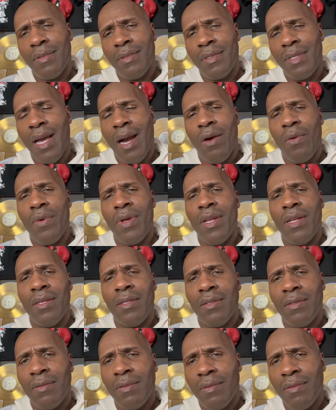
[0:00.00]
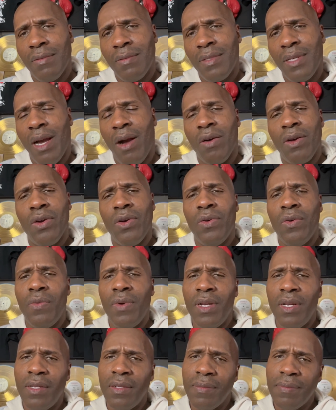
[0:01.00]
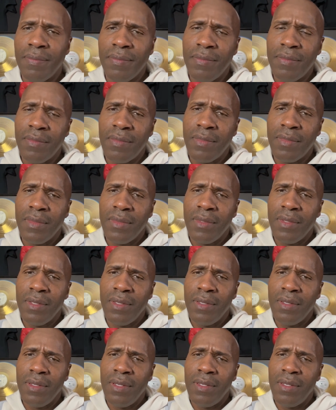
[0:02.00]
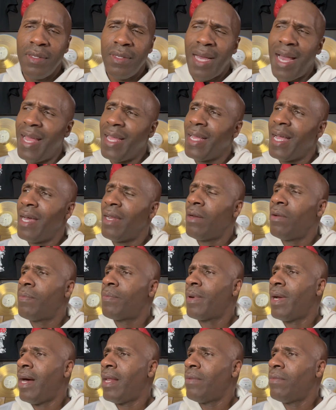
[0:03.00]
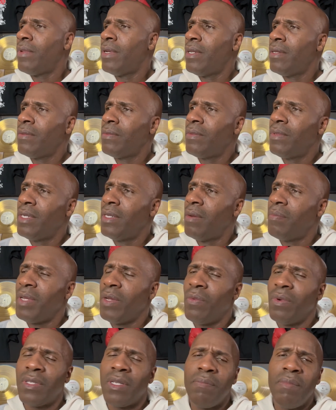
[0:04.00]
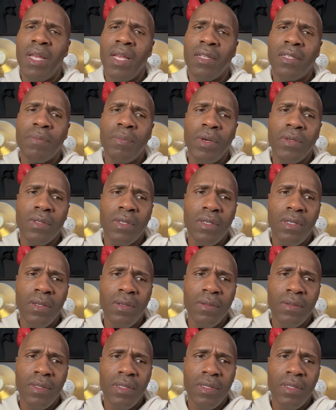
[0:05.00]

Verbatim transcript: Y'all with it? Y'all cool with it? I ain't got no problem with it. What, I mean, what the man's supposed to do?